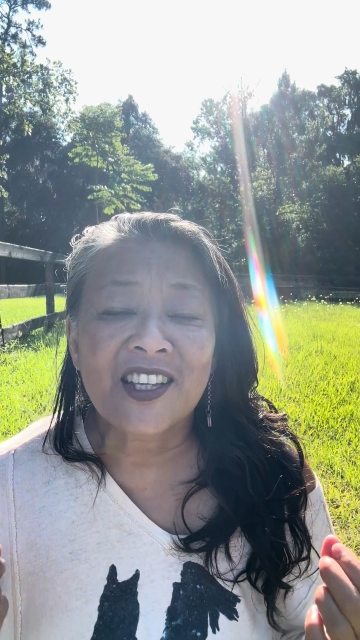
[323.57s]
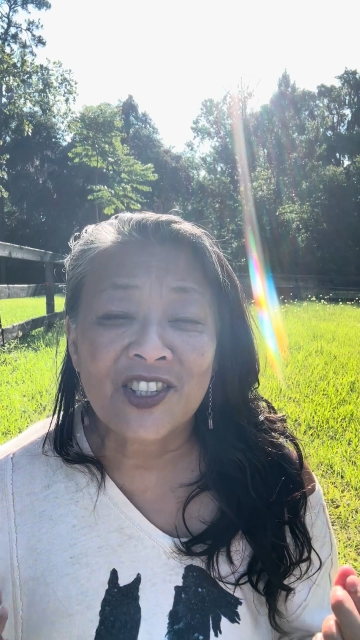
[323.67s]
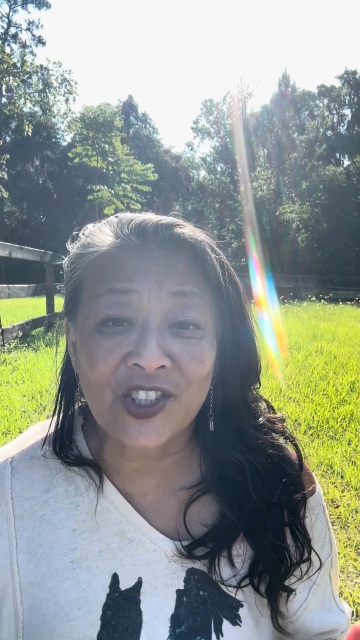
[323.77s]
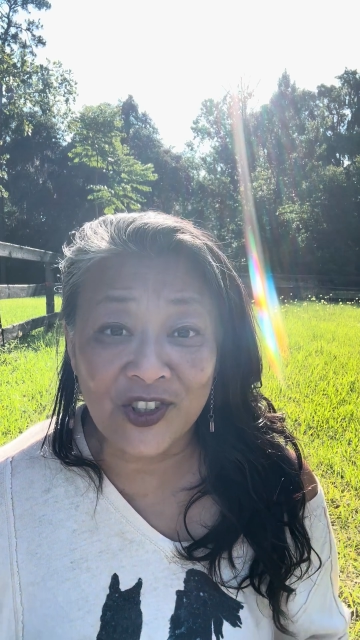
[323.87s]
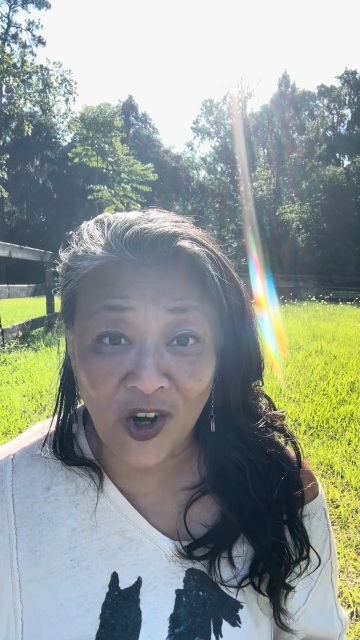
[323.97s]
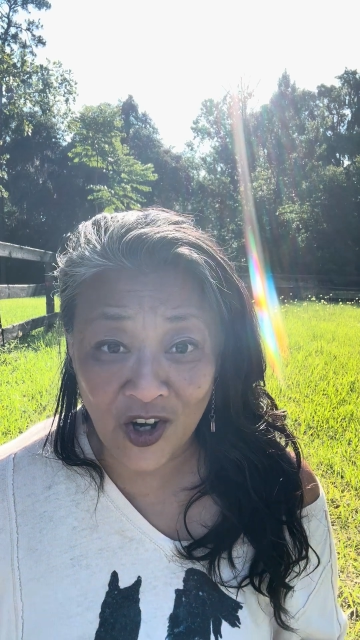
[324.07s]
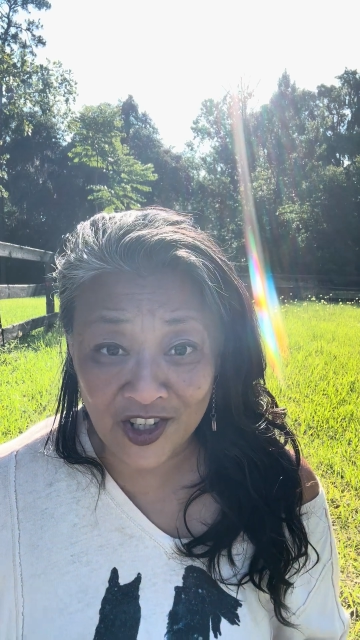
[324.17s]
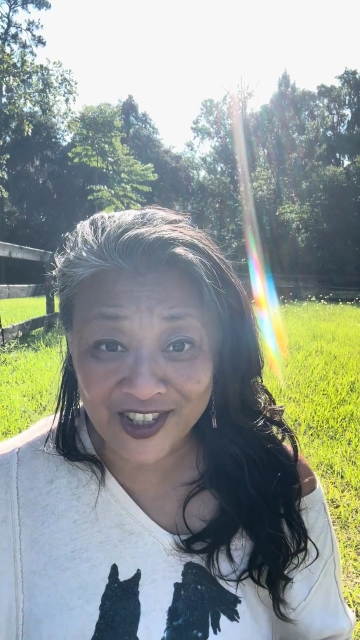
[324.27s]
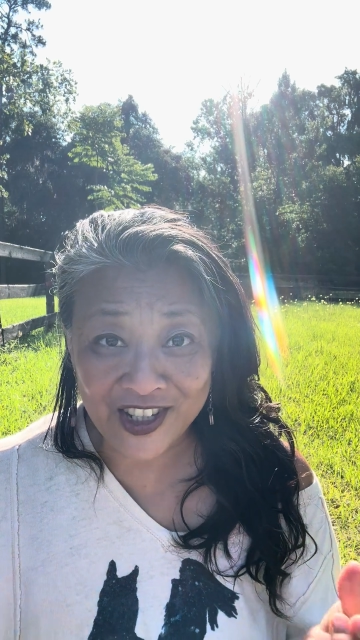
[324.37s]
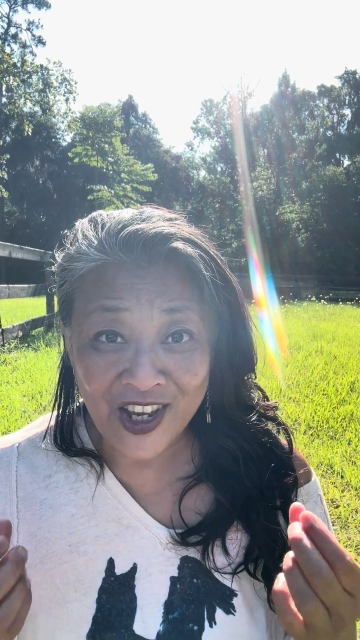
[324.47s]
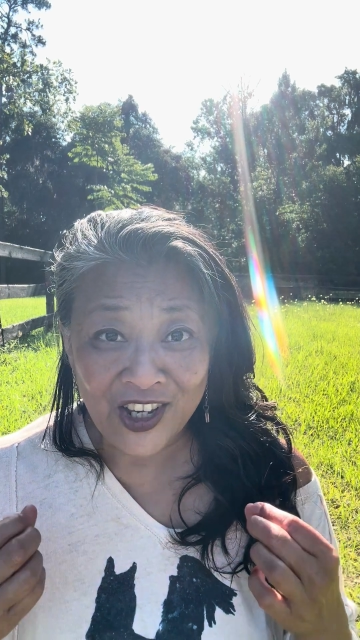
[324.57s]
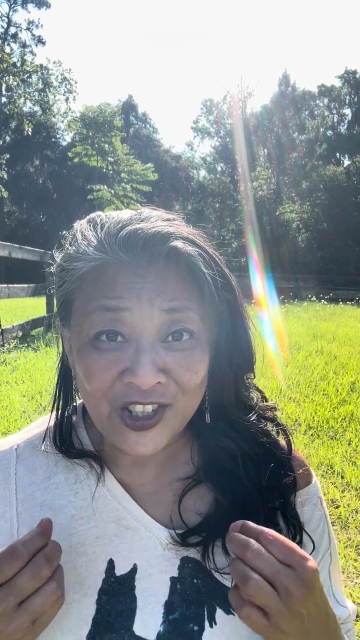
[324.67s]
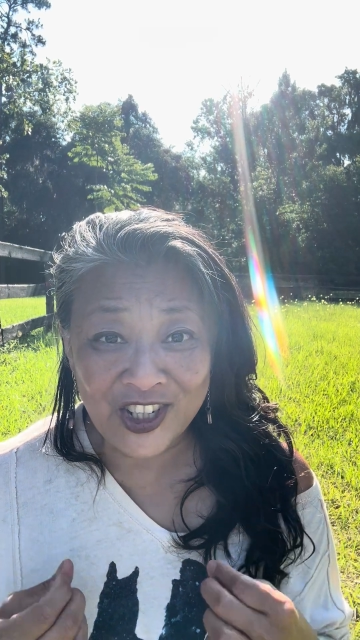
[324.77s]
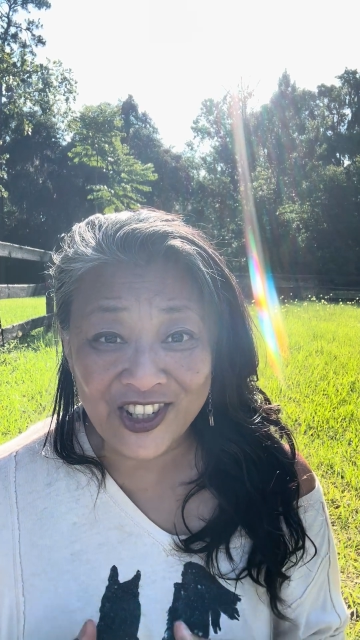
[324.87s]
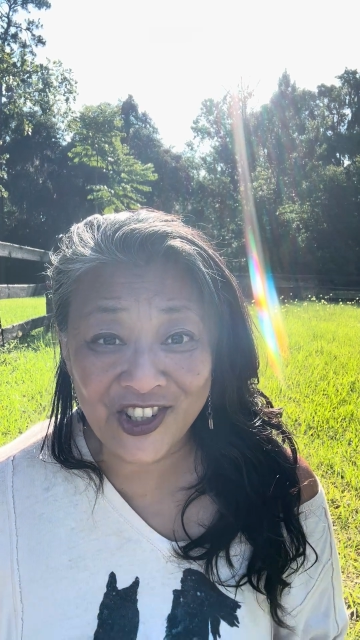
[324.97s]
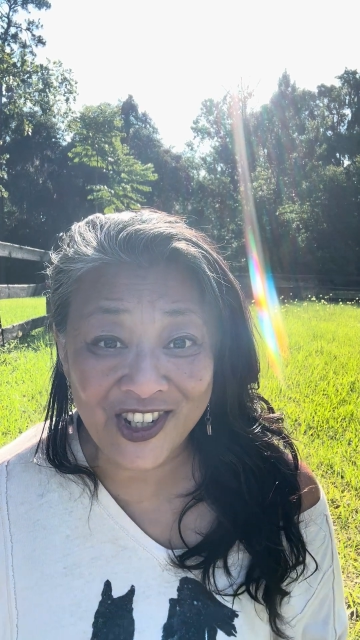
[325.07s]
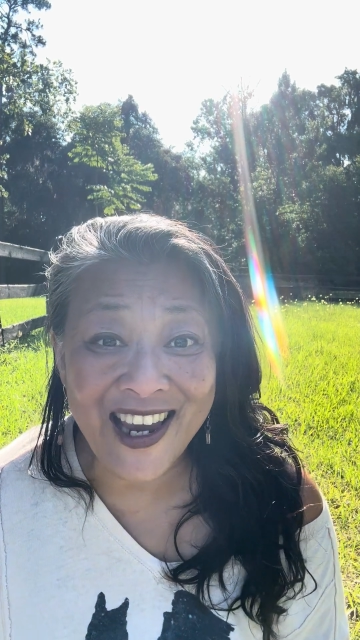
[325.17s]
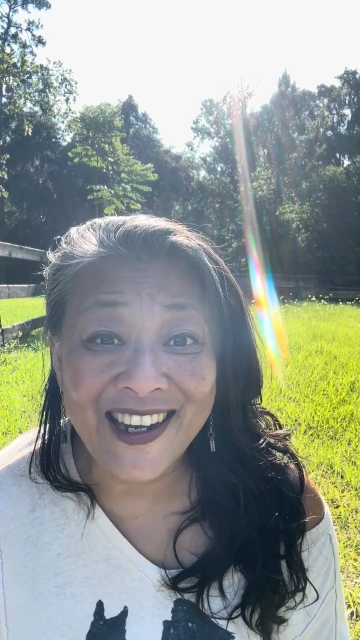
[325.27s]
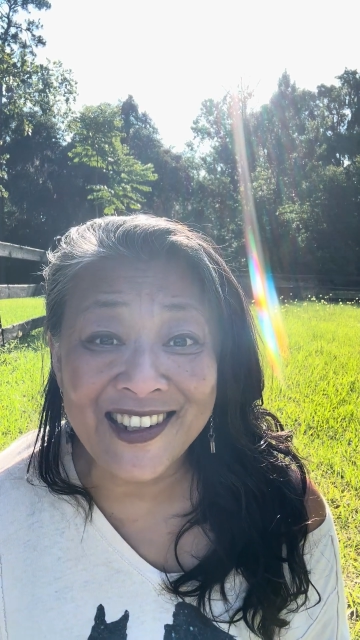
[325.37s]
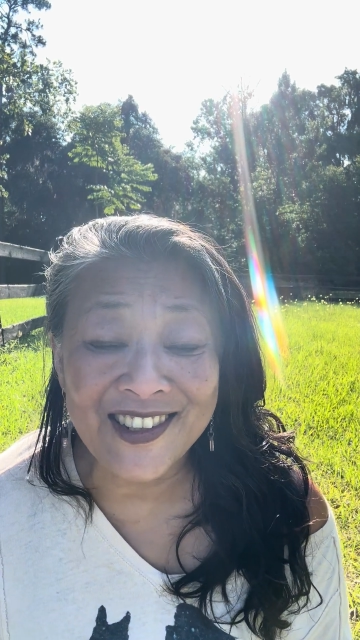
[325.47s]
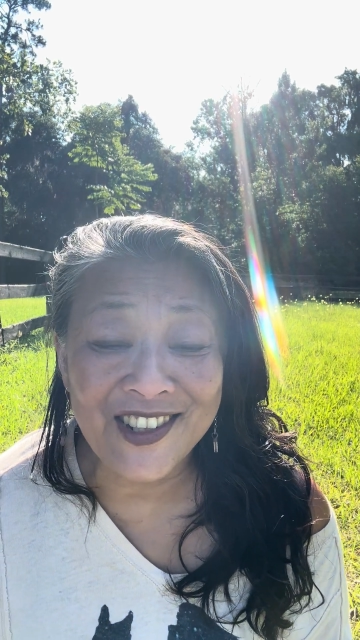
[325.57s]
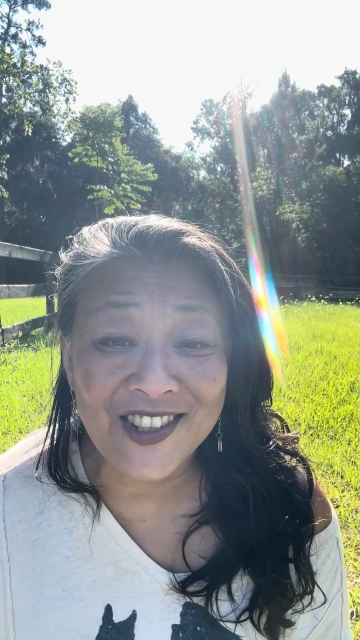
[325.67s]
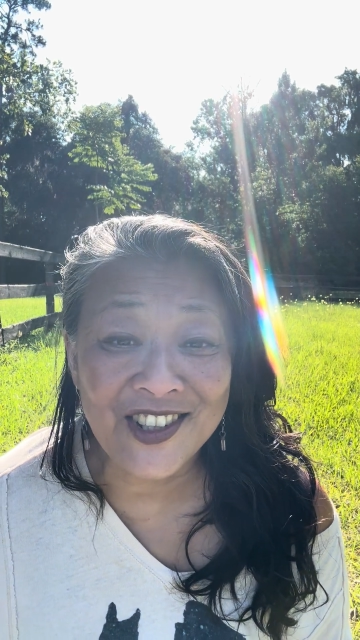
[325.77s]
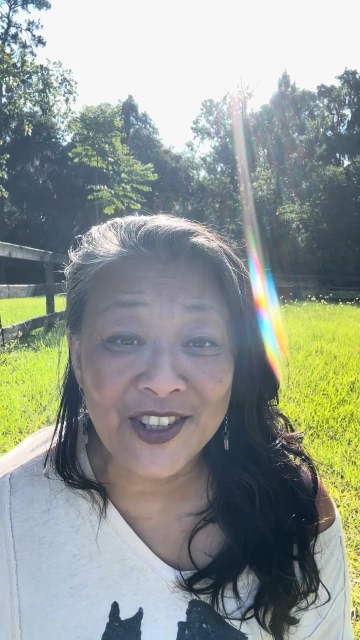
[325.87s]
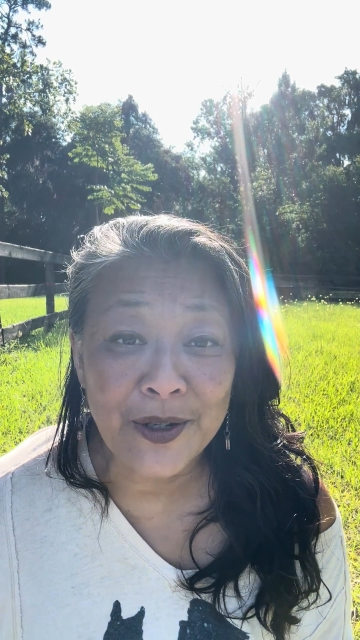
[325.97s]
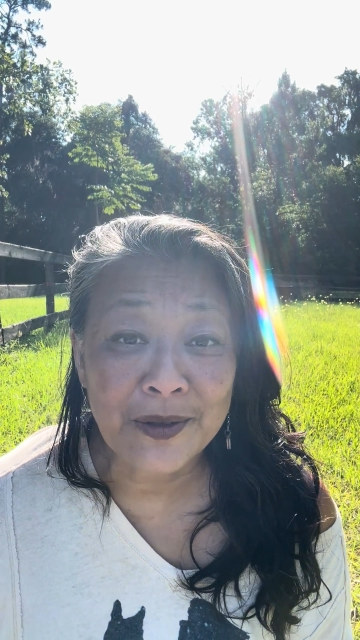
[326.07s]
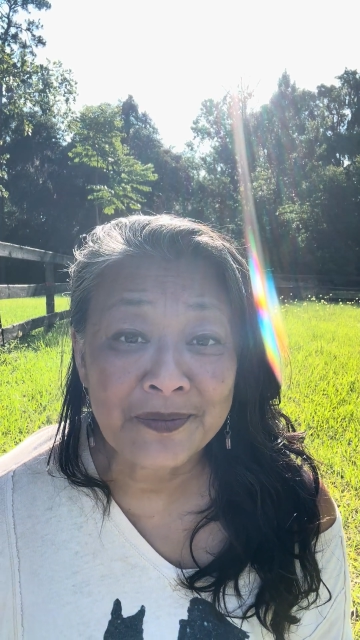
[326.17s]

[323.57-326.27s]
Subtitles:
starts to change.